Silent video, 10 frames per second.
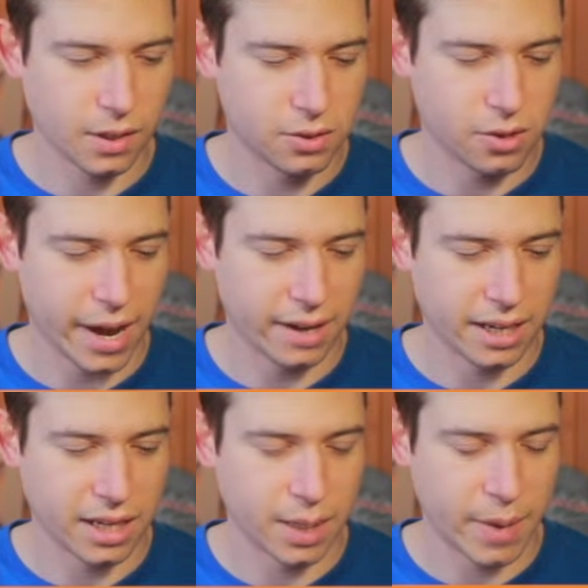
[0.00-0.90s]

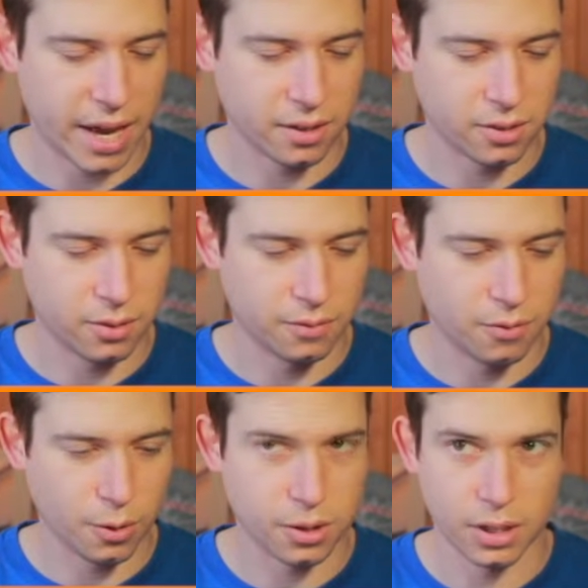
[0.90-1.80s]
anticlimactic, so
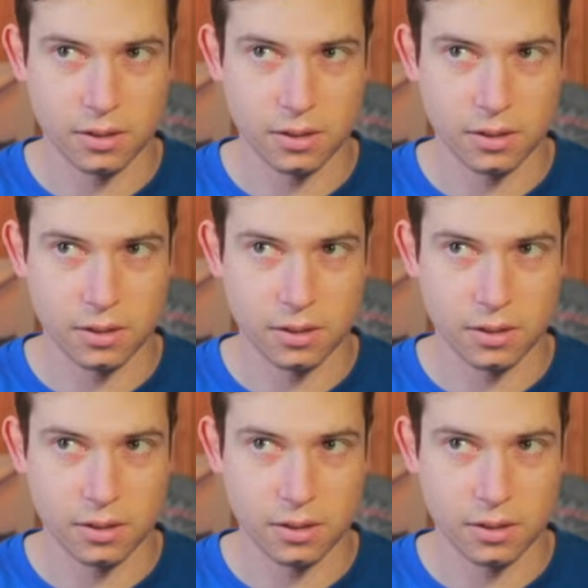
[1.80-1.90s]
unfortunate.